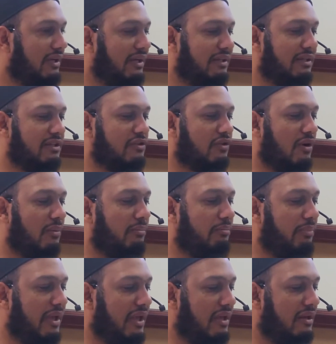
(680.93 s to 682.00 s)
it is
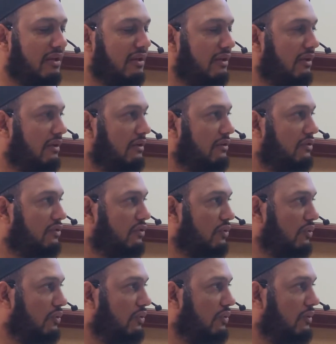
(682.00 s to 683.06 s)
comparing
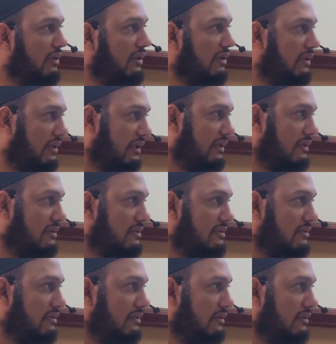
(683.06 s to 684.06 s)
two things.